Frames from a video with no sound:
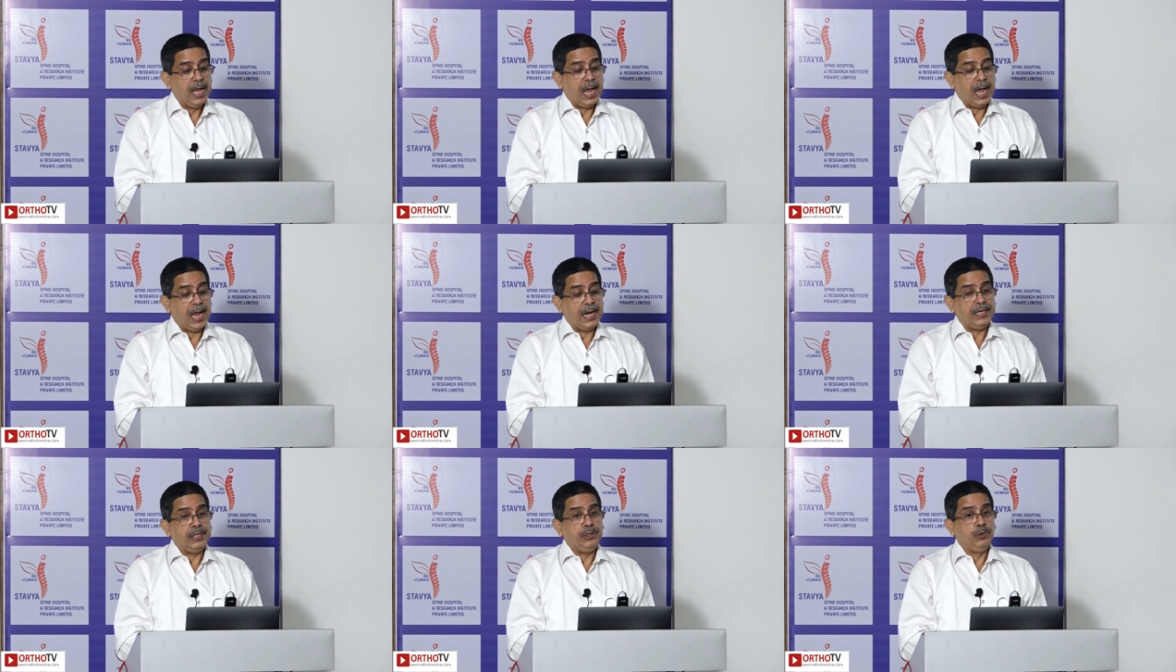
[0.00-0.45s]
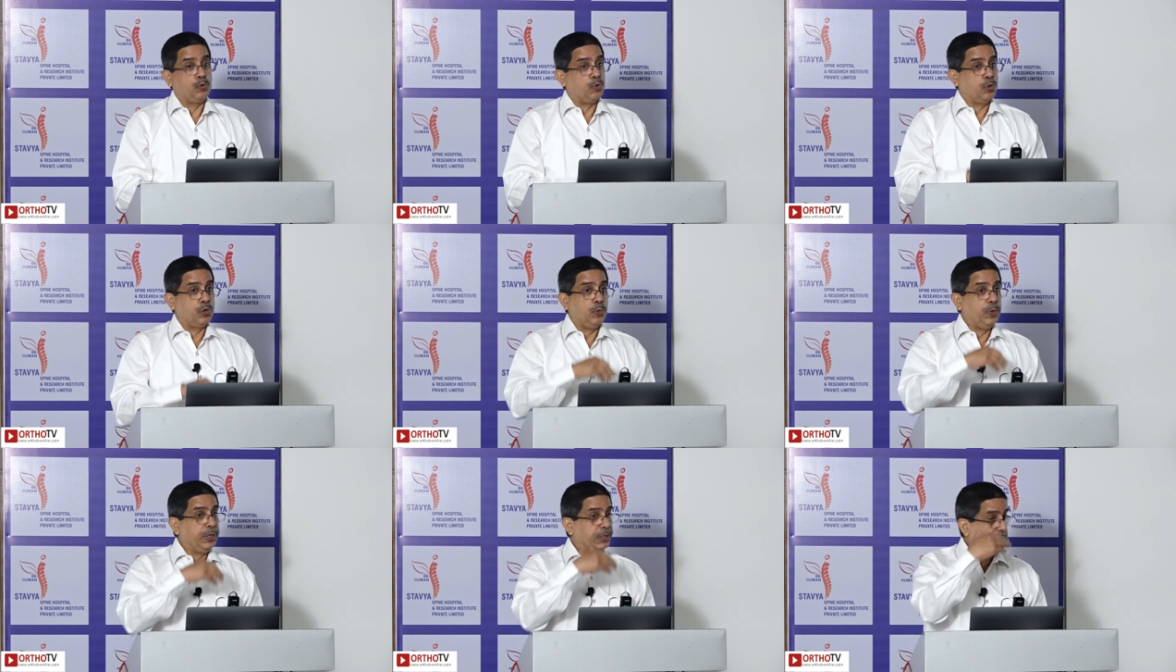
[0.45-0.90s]
And you
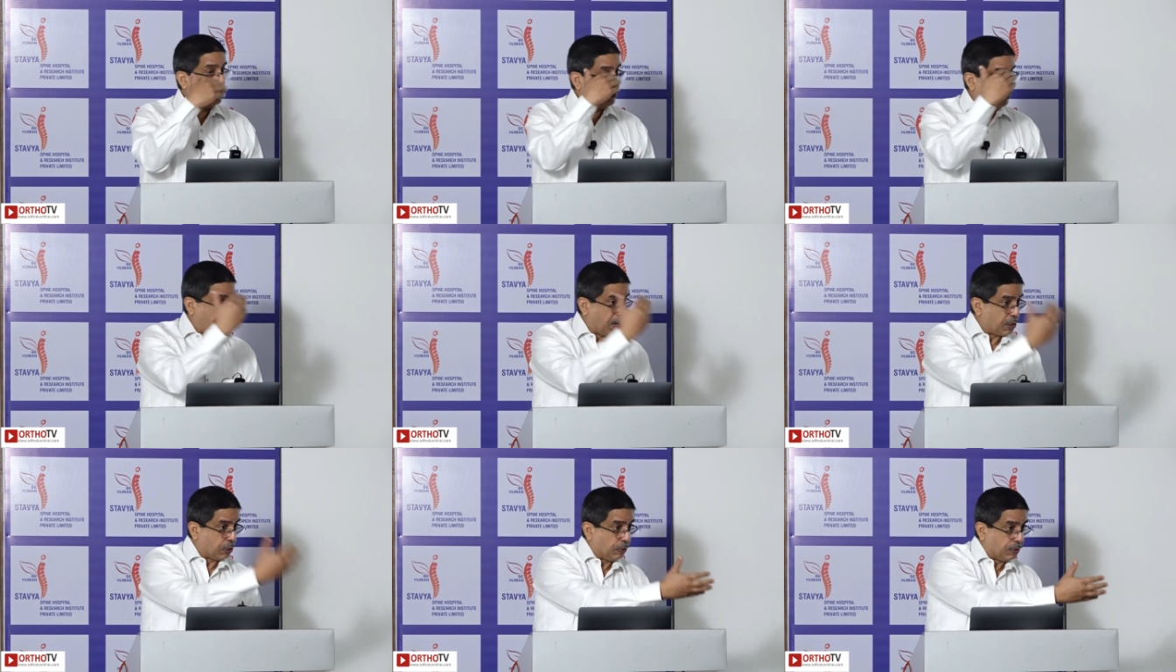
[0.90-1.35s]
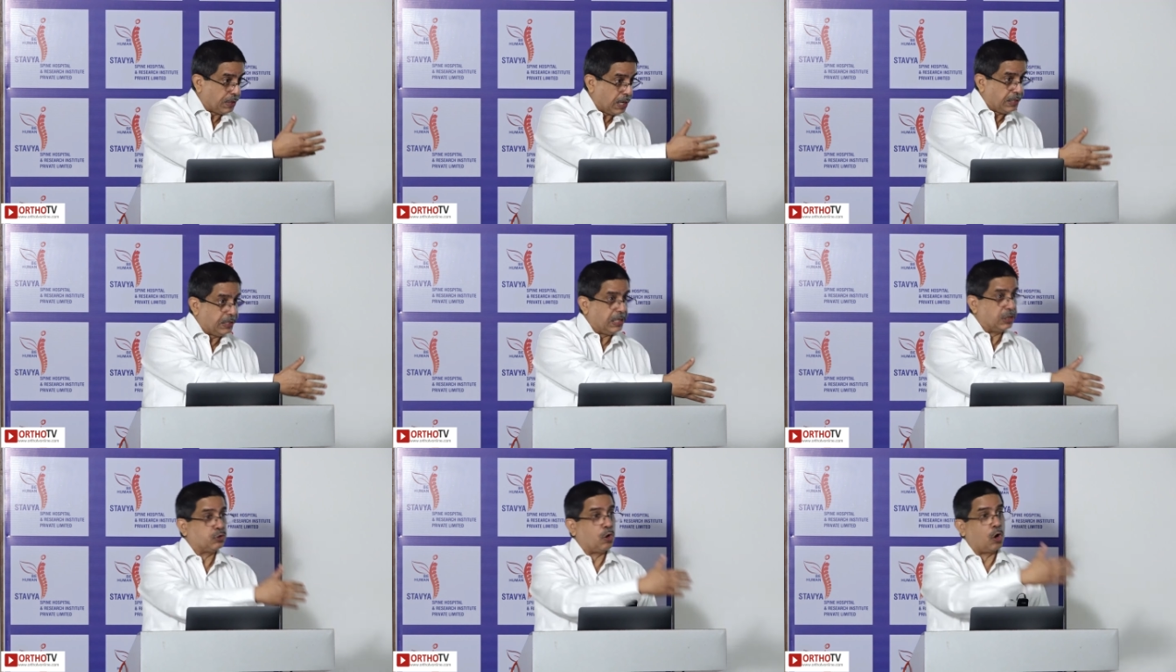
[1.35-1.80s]
could do it in
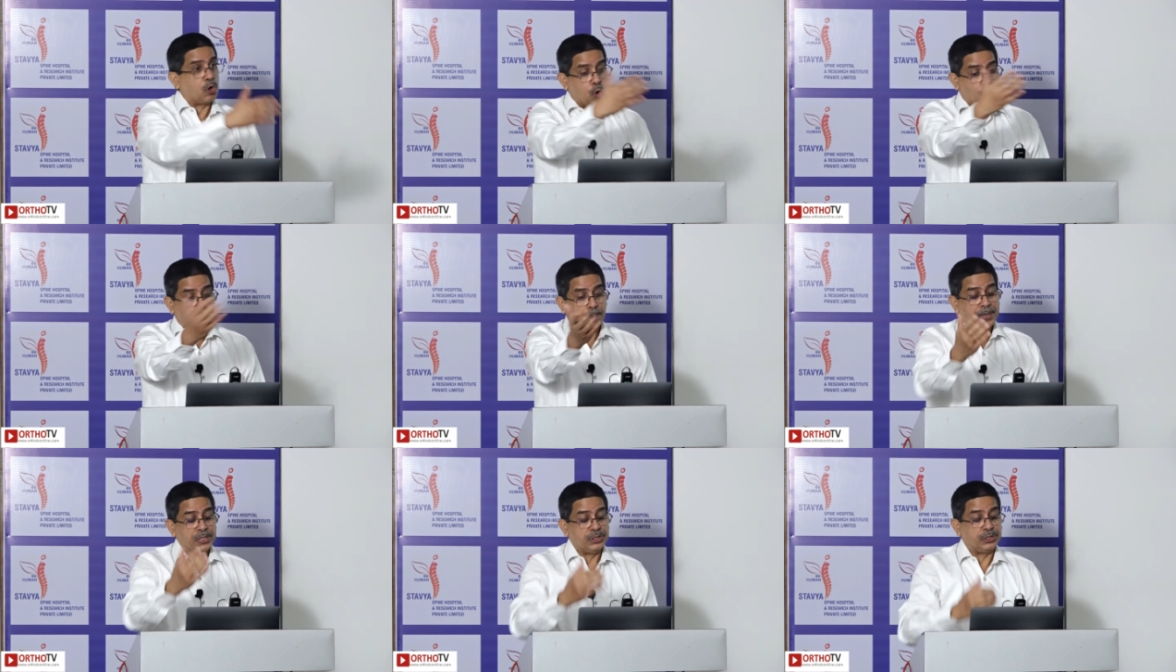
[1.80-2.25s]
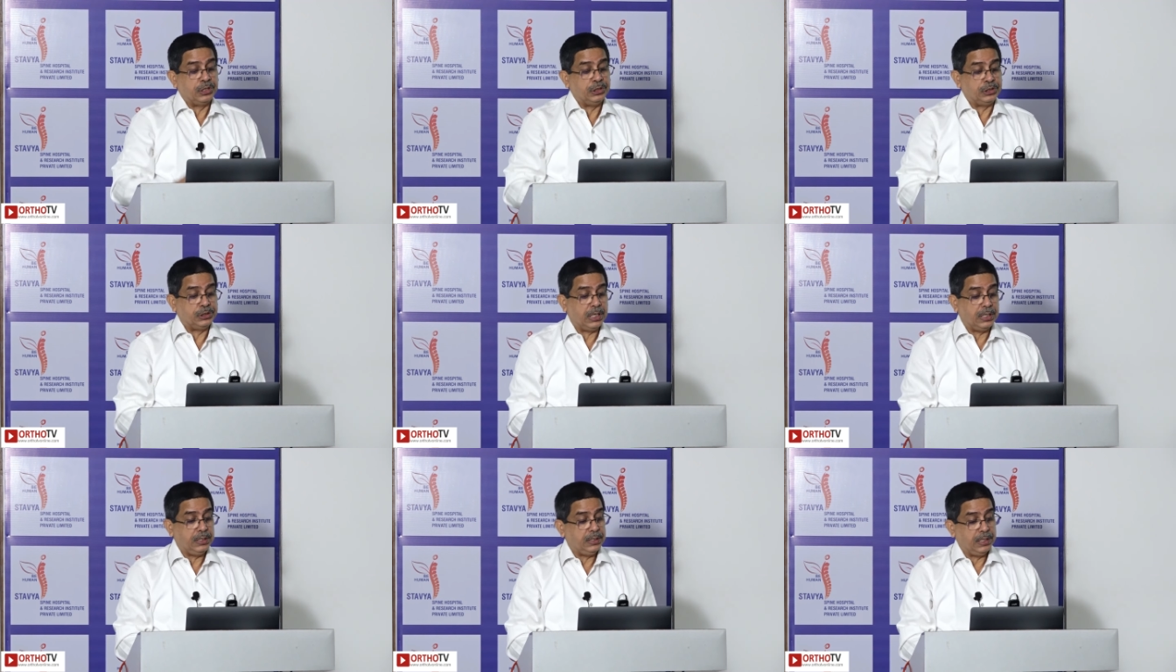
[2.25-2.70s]
percutaneous or open
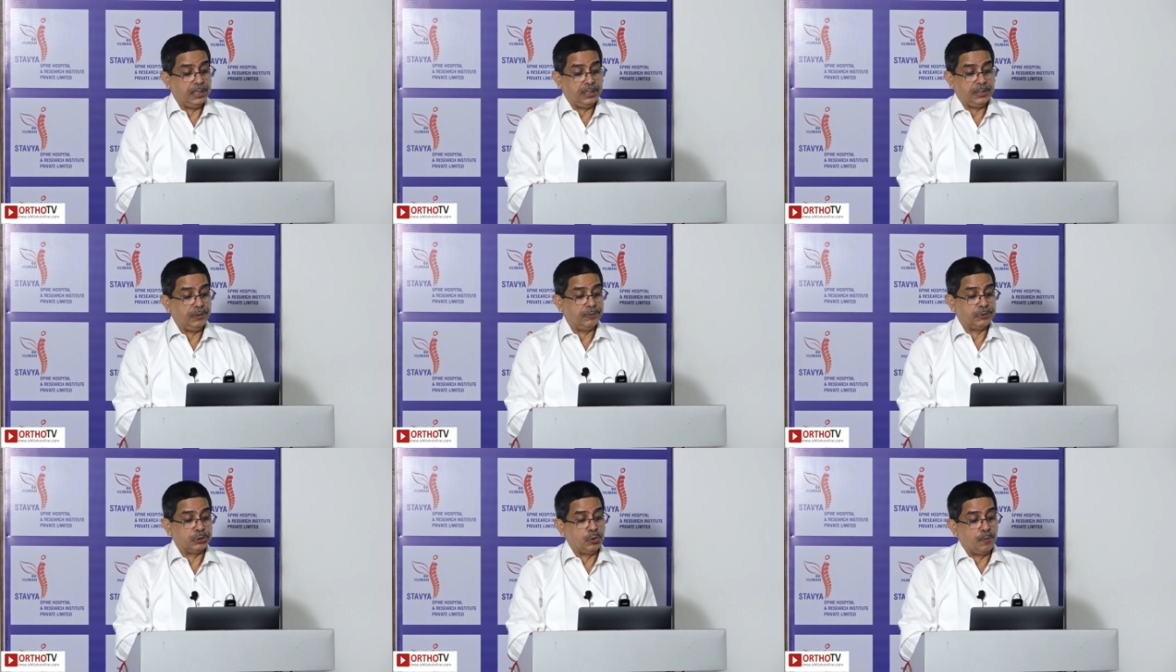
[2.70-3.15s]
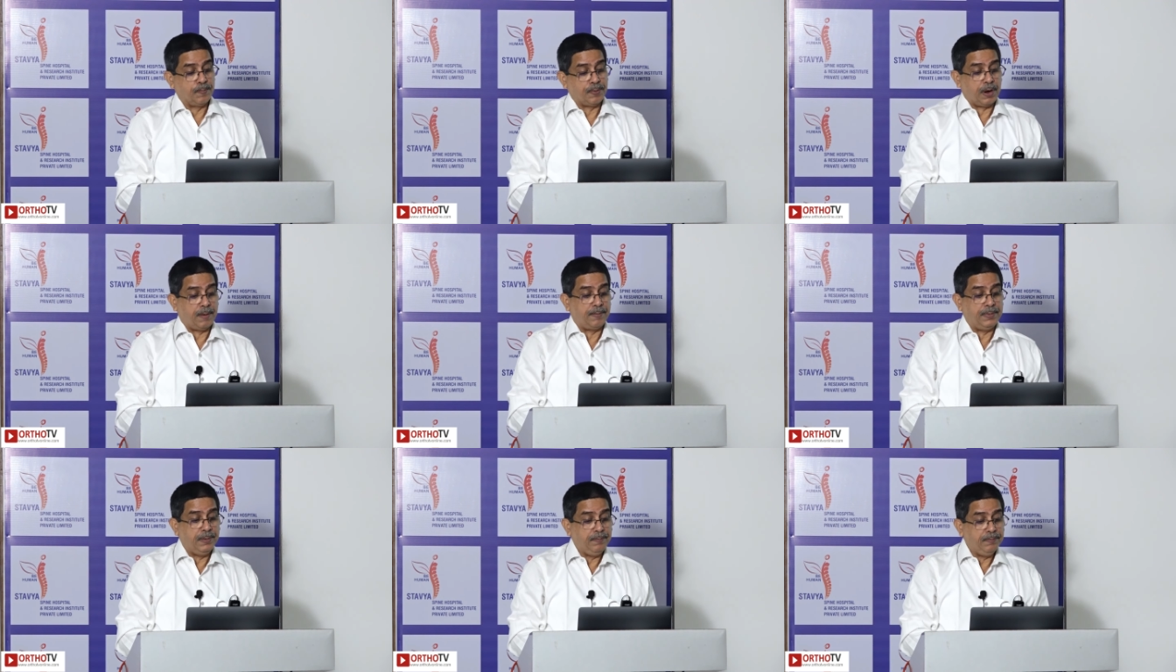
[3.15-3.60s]
surgical, there was no
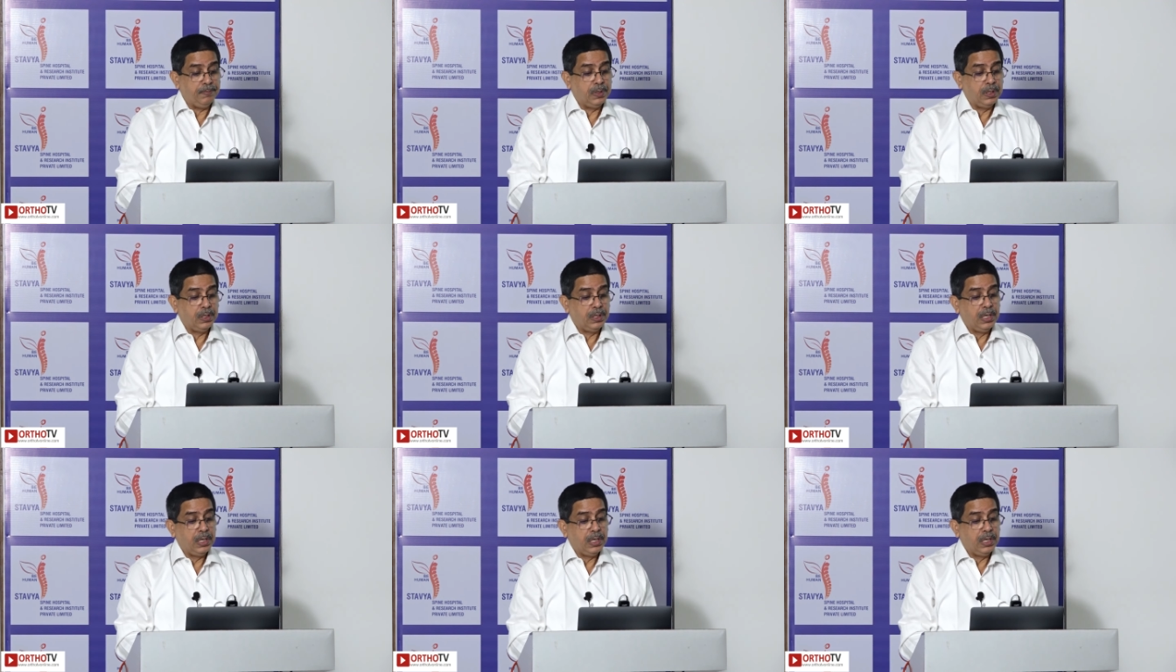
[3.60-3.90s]
problem.